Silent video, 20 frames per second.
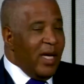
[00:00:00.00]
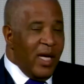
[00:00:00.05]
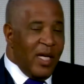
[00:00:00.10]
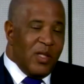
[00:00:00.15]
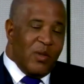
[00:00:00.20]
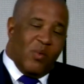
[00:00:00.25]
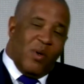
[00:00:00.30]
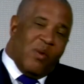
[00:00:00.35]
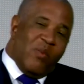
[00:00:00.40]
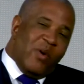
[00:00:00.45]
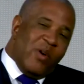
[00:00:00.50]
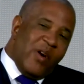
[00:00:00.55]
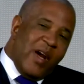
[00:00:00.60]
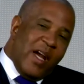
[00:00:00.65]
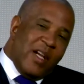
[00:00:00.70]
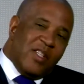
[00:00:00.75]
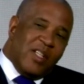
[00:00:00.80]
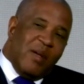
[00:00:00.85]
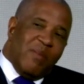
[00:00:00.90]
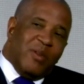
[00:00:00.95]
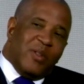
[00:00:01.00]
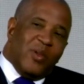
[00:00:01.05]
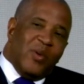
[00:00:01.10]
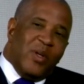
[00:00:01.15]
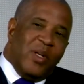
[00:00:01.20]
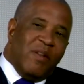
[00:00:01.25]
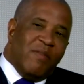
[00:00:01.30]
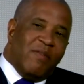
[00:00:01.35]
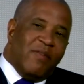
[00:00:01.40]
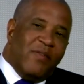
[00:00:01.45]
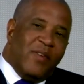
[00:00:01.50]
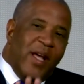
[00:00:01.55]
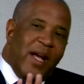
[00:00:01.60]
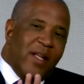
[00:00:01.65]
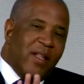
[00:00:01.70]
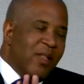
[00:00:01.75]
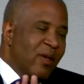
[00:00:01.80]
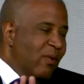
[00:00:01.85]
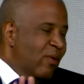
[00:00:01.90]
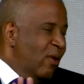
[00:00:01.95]
And guess what? We are actually able to
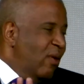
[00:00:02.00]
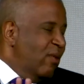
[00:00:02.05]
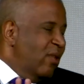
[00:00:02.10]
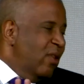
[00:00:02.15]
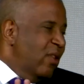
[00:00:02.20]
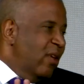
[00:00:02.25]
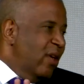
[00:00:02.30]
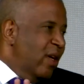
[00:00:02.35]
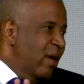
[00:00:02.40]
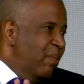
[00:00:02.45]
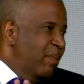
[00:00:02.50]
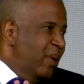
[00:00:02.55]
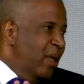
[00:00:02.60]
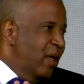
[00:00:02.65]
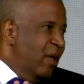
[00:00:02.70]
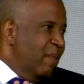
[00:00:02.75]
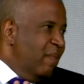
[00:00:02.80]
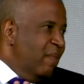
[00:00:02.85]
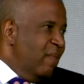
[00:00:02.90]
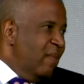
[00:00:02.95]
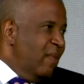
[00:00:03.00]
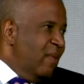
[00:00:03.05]
inflect the growth of the company.